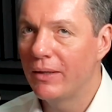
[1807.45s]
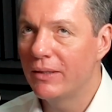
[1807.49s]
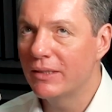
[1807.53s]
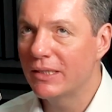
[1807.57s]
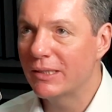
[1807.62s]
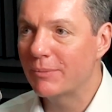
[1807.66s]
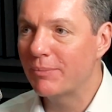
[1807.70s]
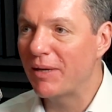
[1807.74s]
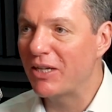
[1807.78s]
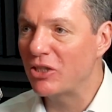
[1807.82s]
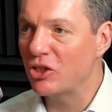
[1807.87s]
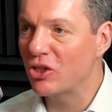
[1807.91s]

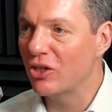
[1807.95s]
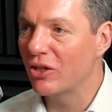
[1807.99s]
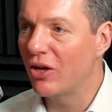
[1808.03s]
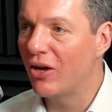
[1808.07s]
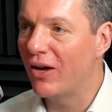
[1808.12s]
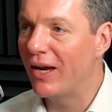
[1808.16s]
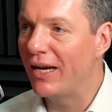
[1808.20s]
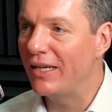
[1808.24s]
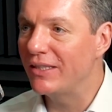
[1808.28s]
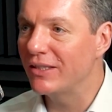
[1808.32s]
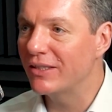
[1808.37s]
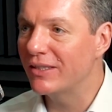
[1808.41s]

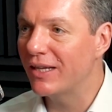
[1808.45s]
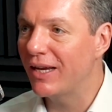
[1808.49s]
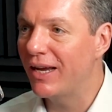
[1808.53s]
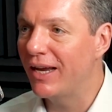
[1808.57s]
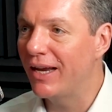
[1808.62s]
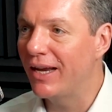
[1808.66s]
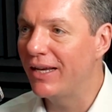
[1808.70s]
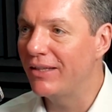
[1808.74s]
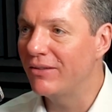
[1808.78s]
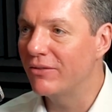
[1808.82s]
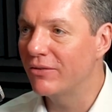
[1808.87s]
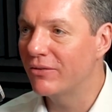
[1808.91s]
specialized
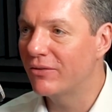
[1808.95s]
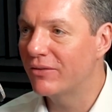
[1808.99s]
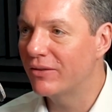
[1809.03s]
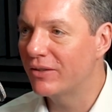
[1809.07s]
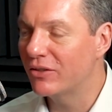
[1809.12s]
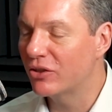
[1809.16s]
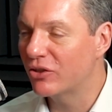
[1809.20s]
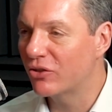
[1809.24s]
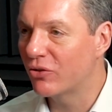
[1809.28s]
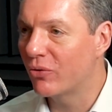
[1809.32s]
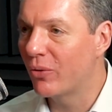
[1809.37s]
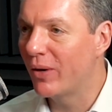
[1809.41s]
and
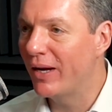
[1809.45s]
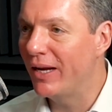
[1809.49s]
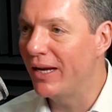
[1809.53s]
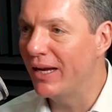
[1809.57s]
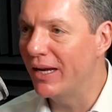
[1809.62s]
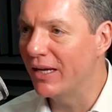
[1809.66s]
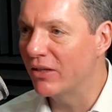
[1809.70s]
discrete.